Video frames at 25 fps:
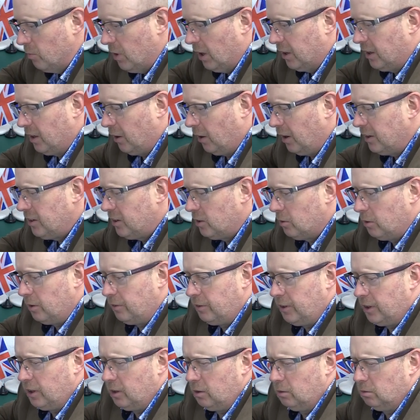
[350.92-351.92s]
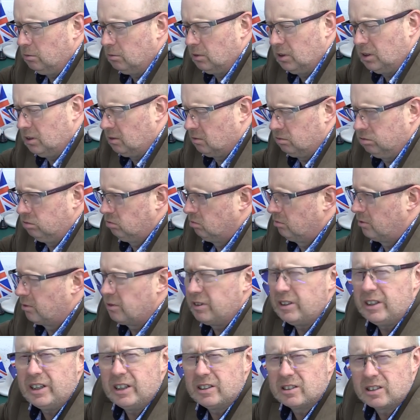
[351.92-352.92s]
Now I did a review oh,
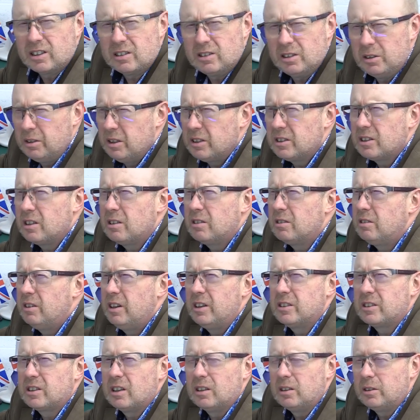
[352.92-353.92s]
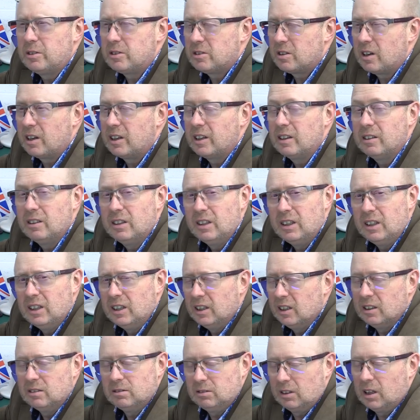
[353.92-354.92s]
three years ago, two years ago, three years ago, at least track,
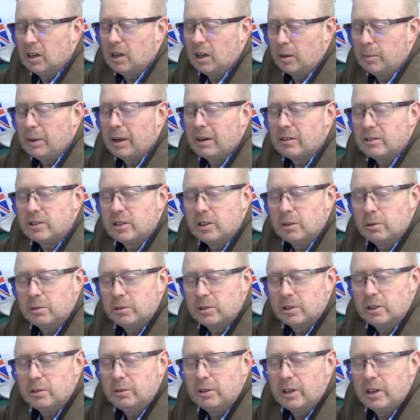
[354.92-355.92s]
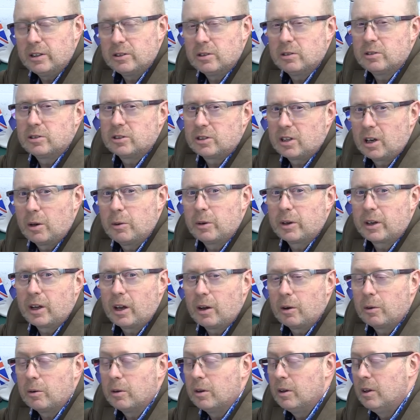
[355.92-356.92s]
about two two years or so
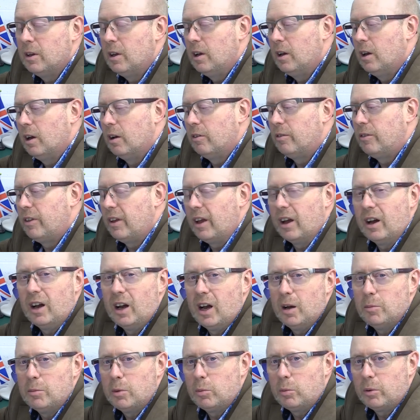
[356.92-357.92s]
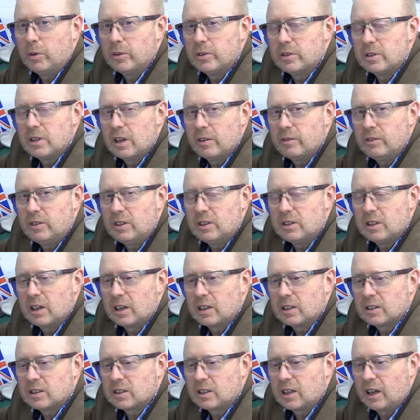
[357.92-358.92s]
ago of the Arma
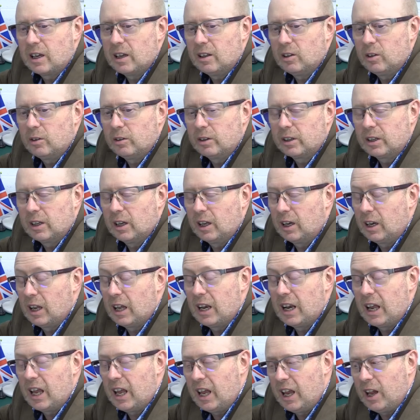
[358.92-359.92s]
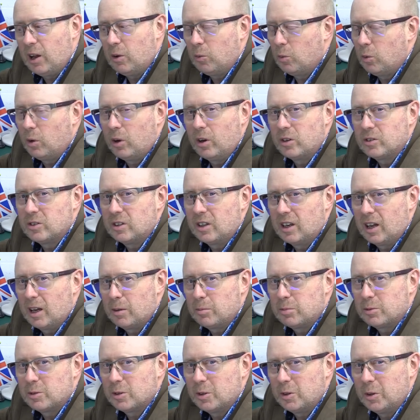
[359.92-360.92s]
172nd scale Hurricane, and it was an
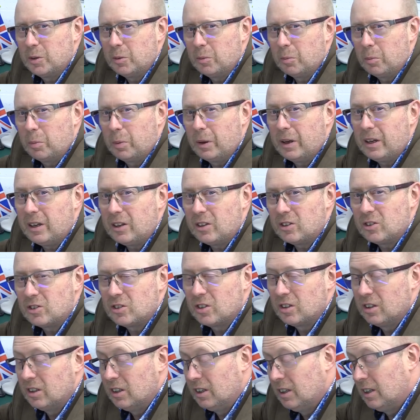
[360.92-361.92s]
absolute peach.